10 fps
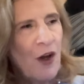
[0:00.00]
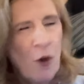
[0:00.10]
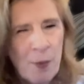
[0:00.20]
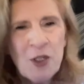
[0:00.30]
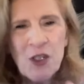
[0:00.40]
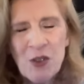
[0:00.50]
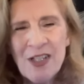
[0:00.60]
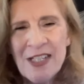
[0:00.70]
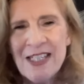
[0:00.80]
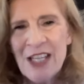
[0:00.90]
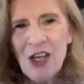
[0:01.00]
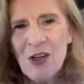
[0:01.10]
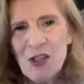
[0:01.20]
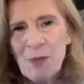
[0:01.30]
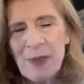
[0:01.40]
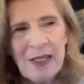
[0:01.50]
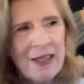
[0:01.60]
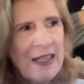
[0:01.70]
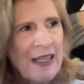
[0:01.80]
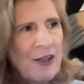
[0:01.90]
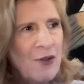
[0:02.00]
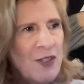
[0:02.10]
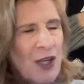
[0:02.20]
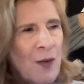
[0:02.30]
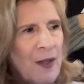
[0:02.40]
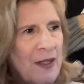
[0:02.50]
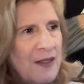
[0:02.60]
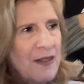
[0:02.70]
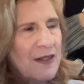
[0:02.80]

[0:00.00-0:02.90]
Opportunities are going to be there. Who's going?